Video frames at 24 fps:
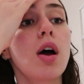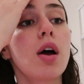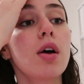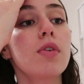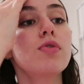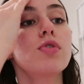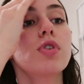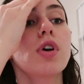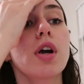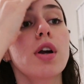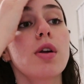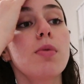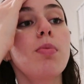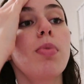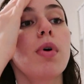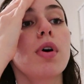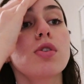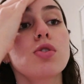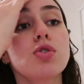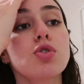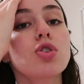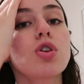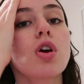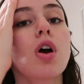I've tried a
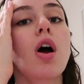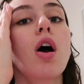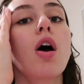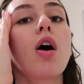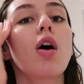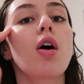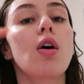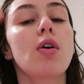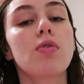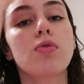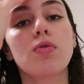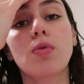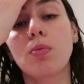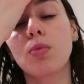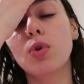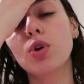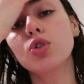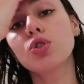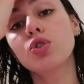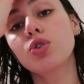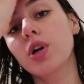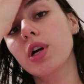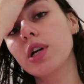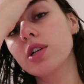bunch of
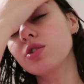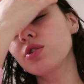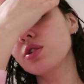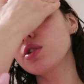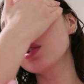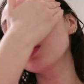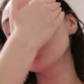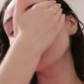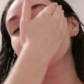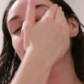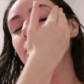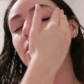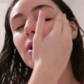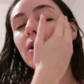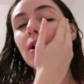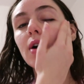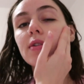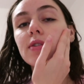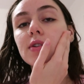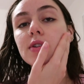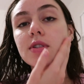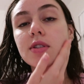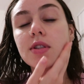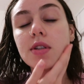moisturizers, and
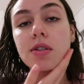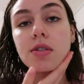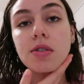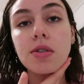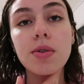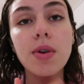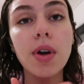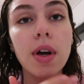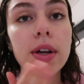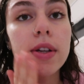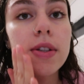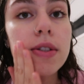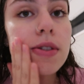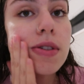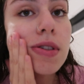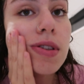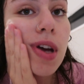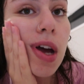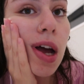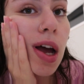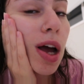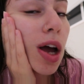obviously, as you guys